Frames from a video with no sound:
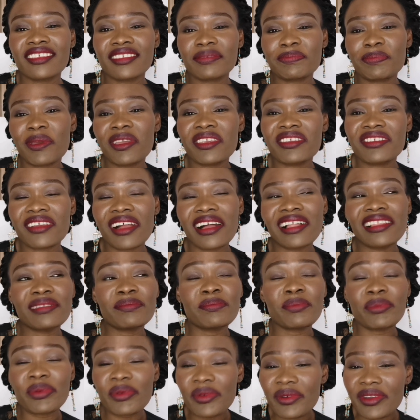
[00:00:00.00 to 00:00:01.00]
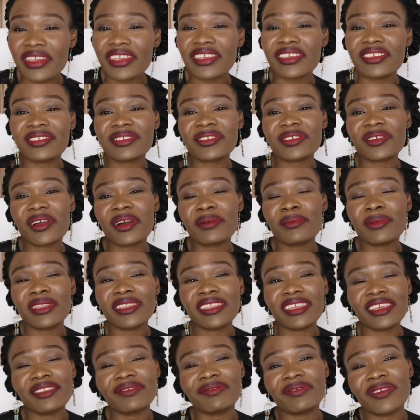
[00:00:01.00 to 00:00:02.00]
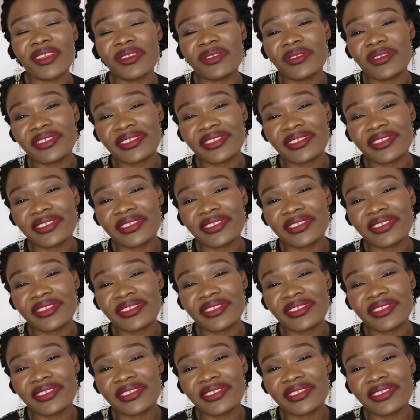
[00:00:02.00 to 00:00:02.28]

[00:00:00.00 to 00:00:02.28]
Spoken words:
special breeze coming in when